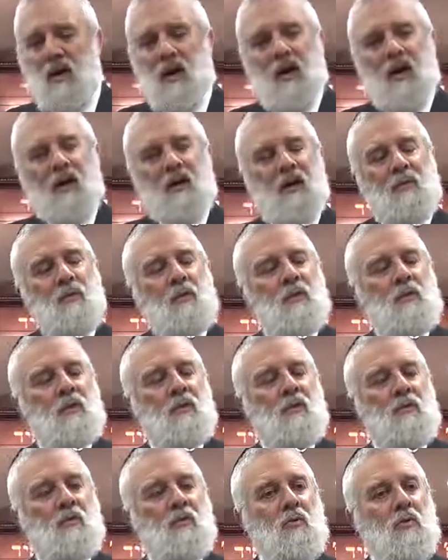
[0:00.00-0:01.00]
how come you
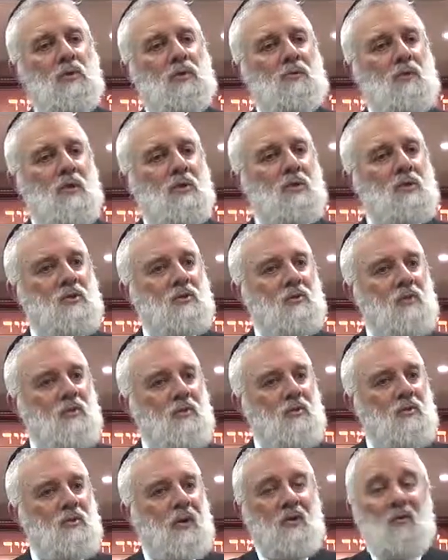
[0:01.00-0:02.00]
didn't do as much as you
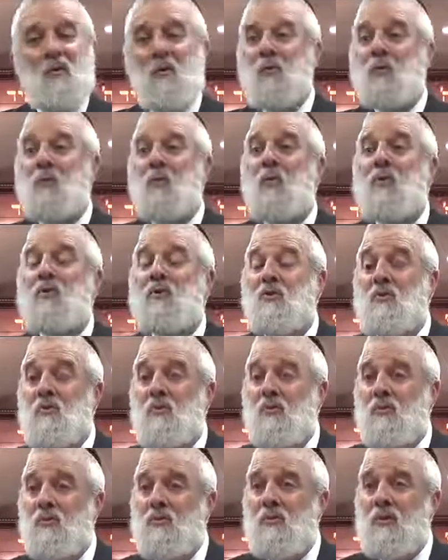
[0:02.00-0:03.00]
knew, according to what you
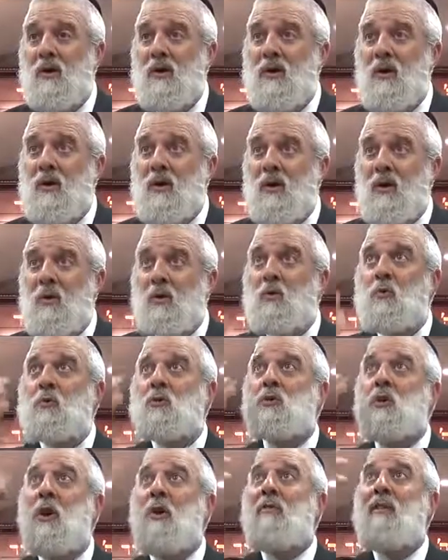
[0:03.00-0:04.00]
knew? You
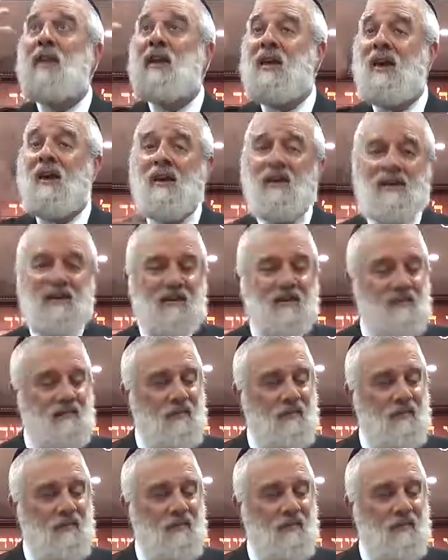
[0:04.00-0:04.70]
saw the king.